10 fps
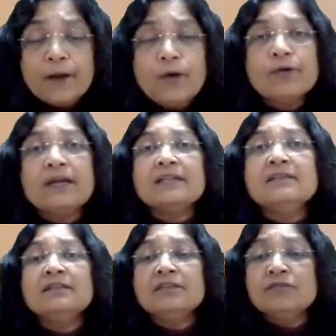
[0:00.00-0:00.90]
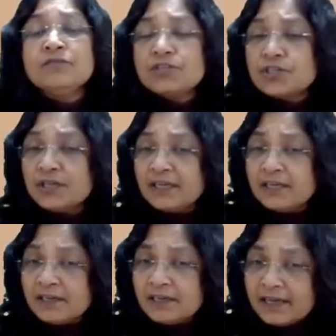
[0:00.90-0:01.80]
or rather which
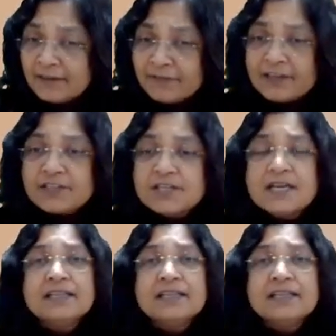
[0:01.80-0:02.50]
affect